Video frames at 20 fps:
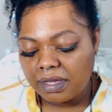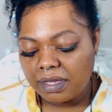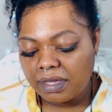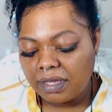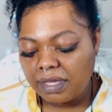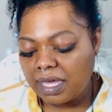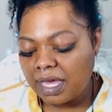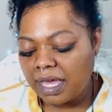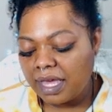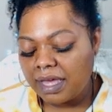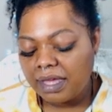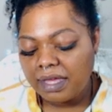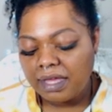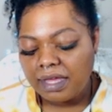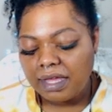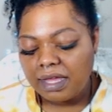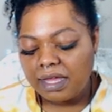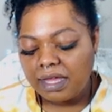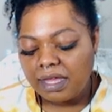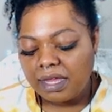yeah,
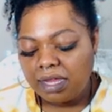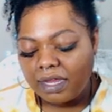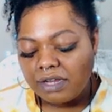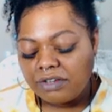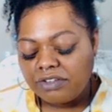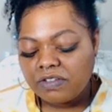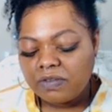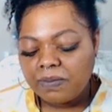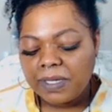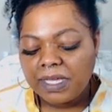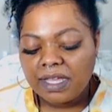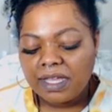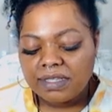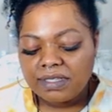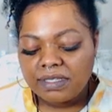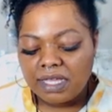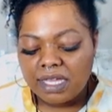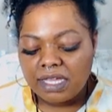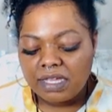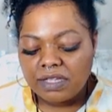just
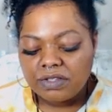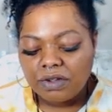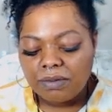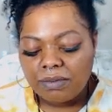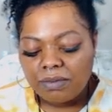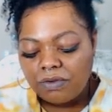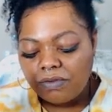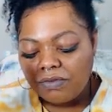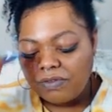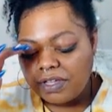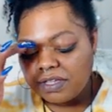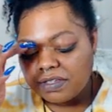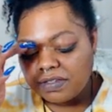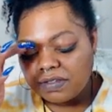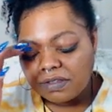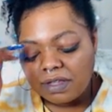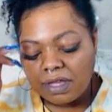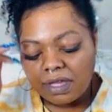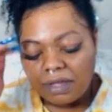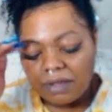because things are moving
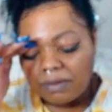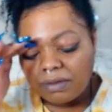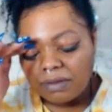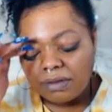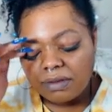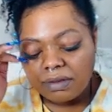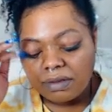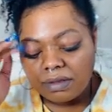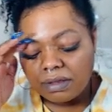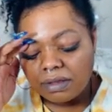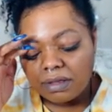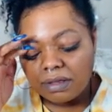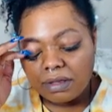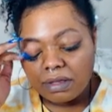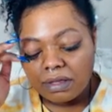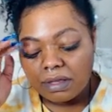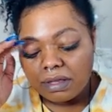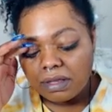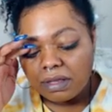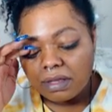slow,
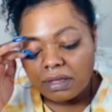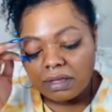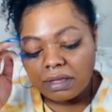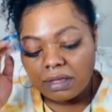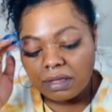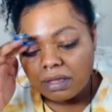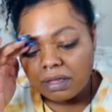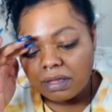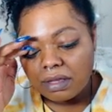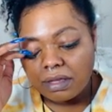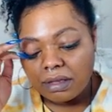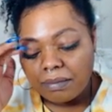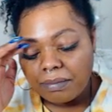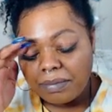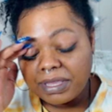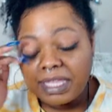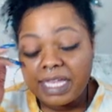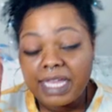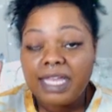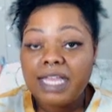
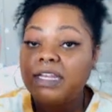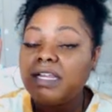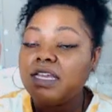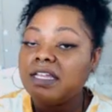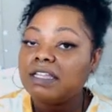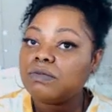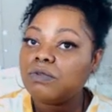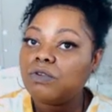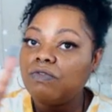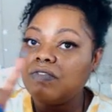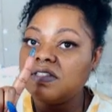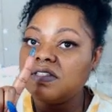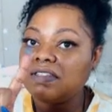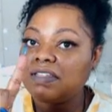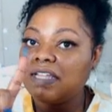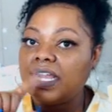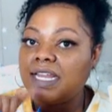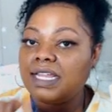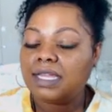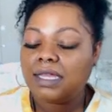but they it is moving
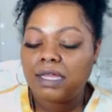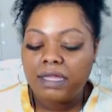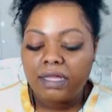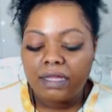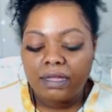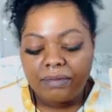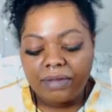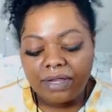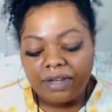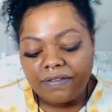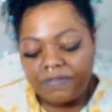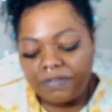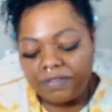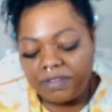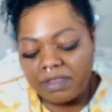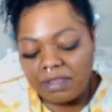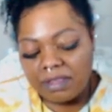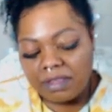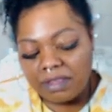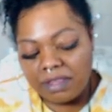steady. But if
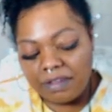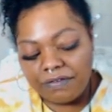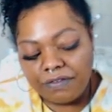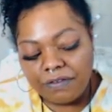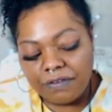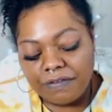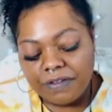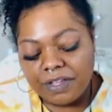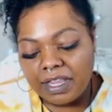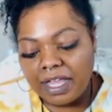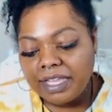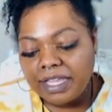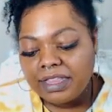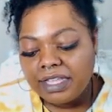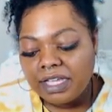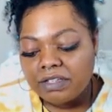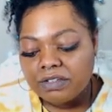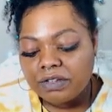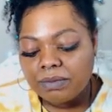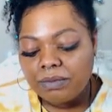if you feel like
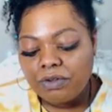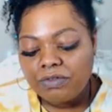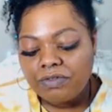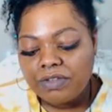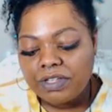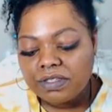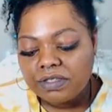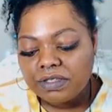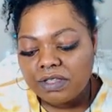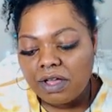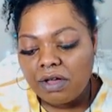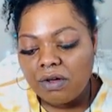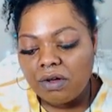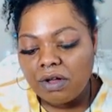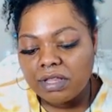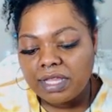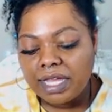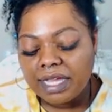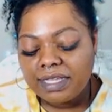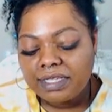things are moving slow
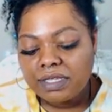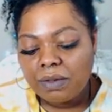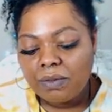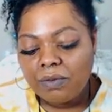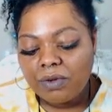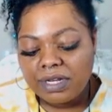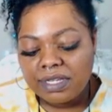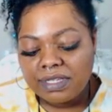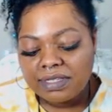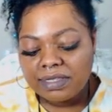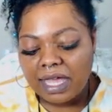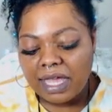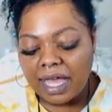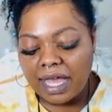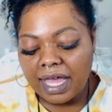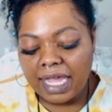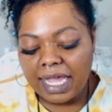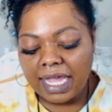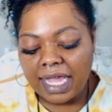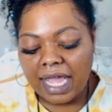or like someone is
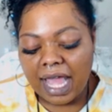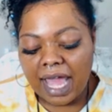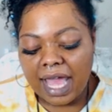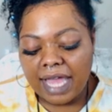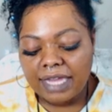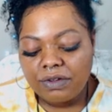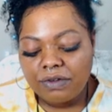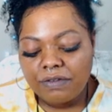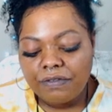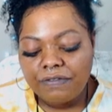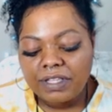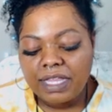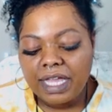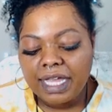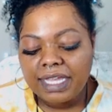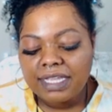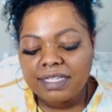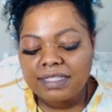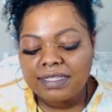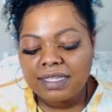lying, I don't feel
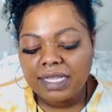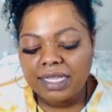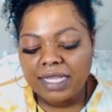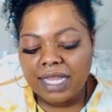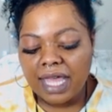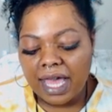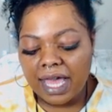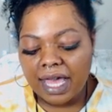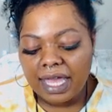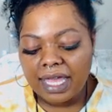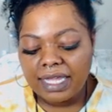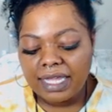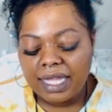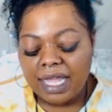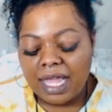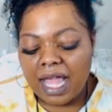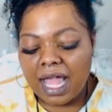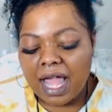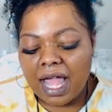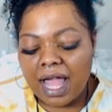like it's a lie.
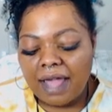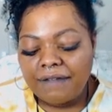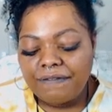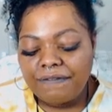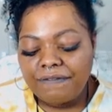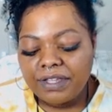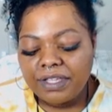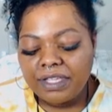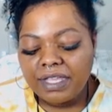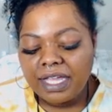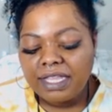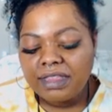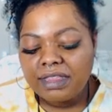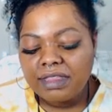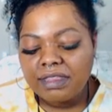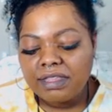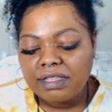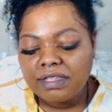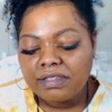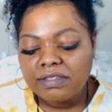I feel like
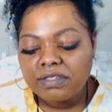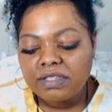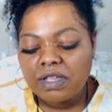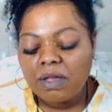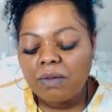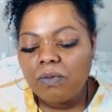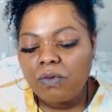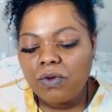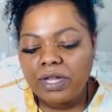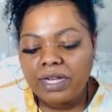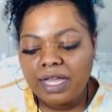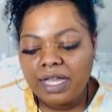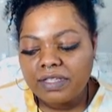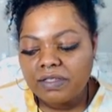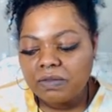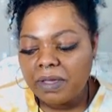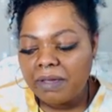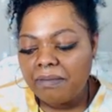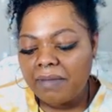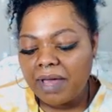someone
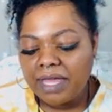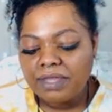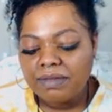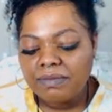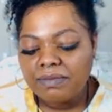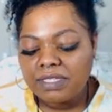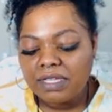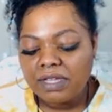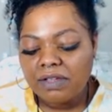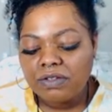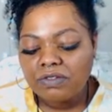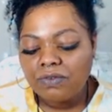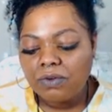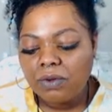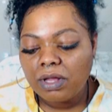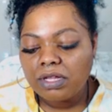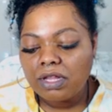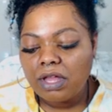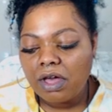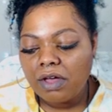has been by themselves
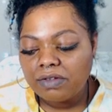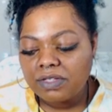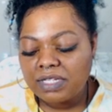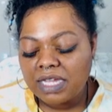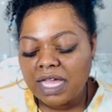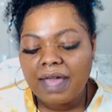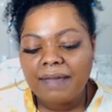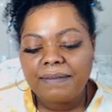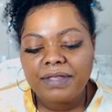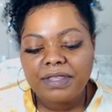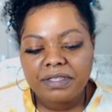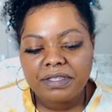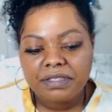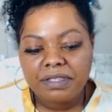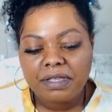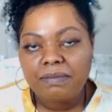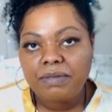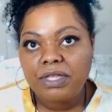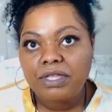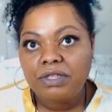for a long time and this
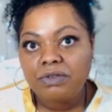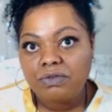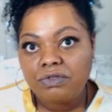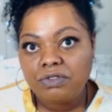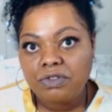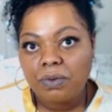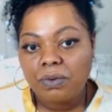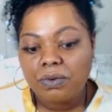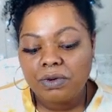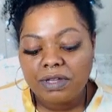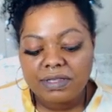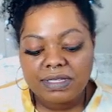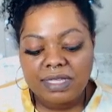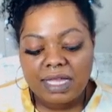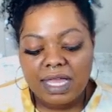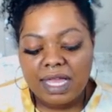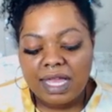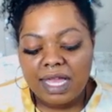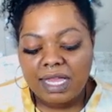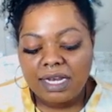could be you Taurus
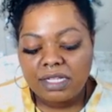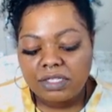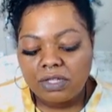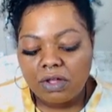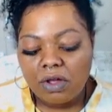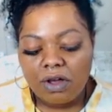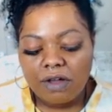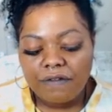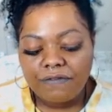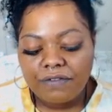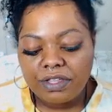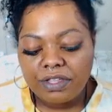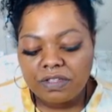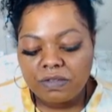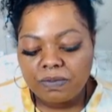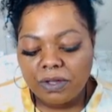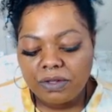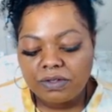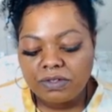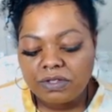and it's hard for this
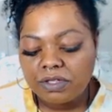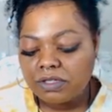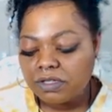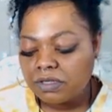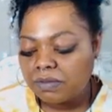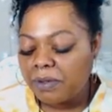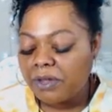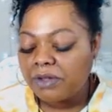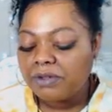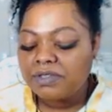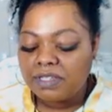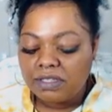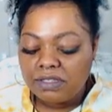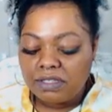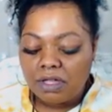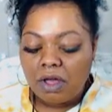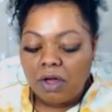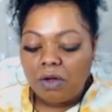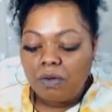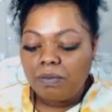person person
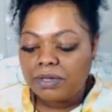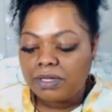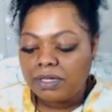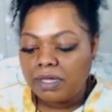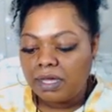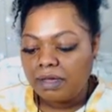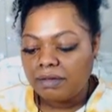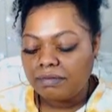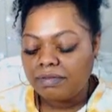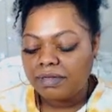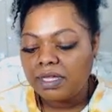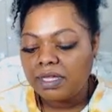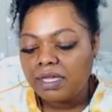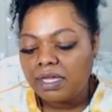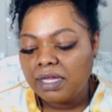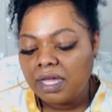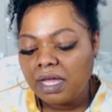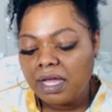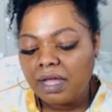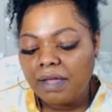to open up
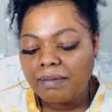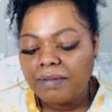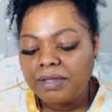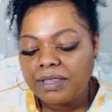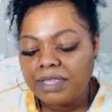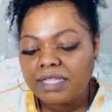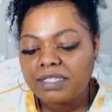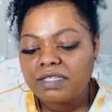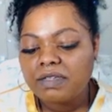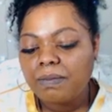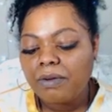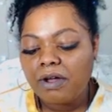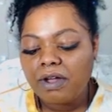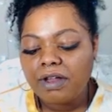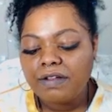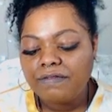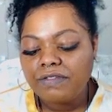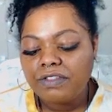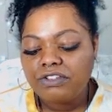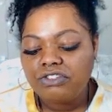um, but that's a
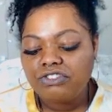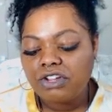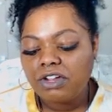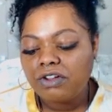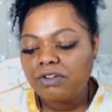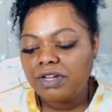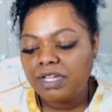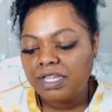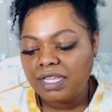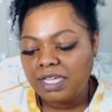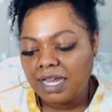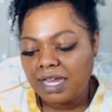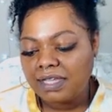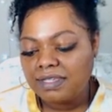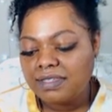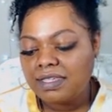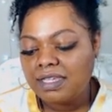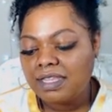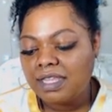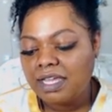part of the journey that I
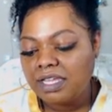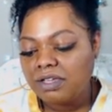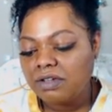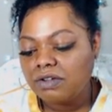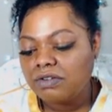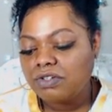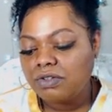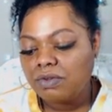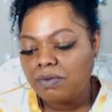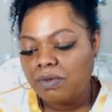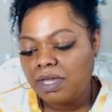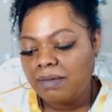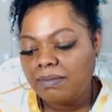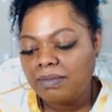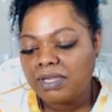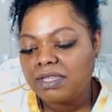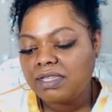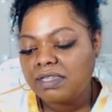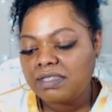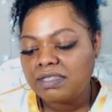see that you're doing
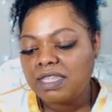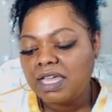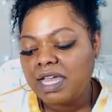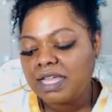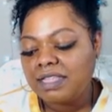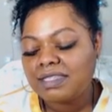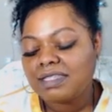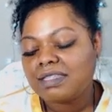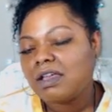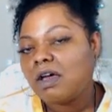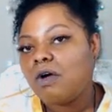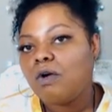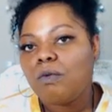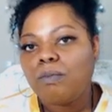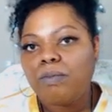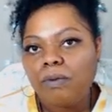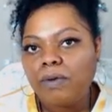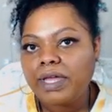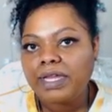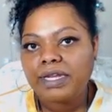but th that's the whole
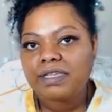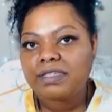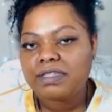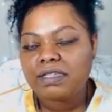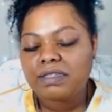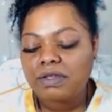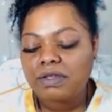point is it's